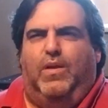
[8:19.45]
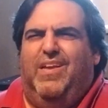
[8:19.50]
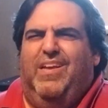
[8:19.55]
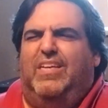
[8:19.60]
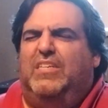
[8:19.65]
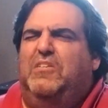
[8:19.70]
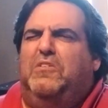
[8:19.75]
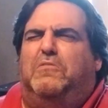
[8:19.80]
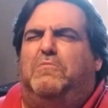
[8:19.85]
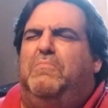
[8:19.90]

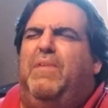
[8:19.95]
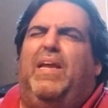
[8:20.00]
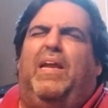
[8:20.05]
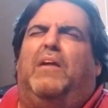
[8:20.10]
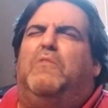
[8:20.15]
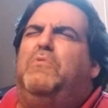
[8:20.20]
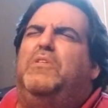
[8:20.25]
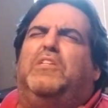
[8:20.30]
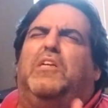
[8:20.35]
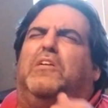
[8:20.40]
Oh man, I
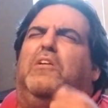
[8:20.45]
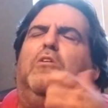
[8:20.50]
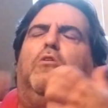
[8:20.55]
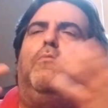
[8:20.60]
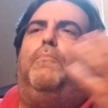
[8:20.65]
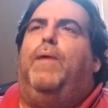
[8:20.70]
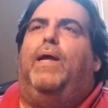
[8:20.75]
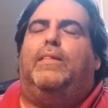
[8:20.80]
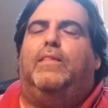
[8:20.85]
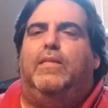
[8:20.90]
wish I could go
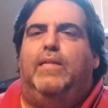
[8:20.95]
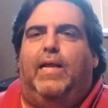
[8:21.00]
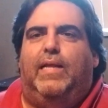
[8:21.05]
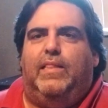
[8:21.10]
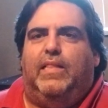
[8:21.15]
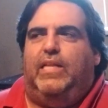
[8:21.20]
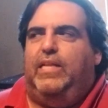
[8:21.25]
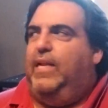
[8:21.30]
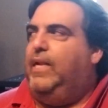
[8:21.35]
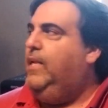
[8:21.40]
back to
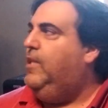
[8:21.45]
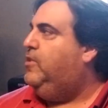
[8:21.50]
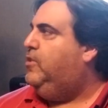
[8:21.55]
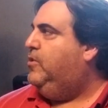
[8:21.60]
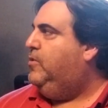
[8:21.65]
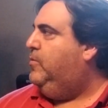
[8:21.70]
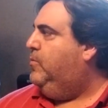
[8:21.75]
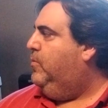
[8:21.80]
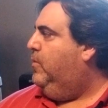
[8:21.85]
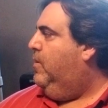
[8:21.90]

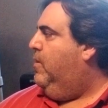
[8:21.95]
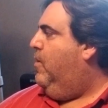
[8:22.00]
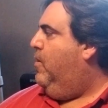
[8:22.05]
1982.